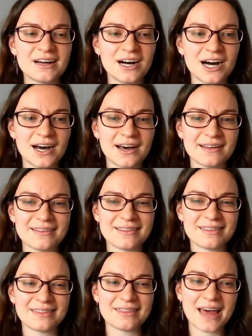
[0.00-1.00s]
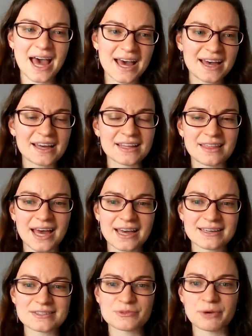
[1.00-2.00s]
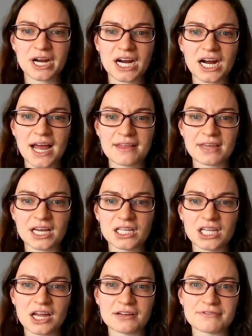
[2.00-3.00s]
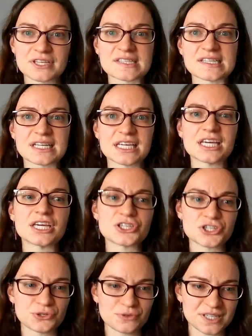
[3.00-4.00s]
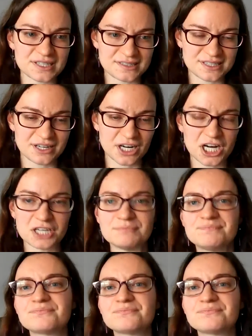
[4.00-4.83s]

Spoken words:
that is where I think a lot of the sticky issue is here.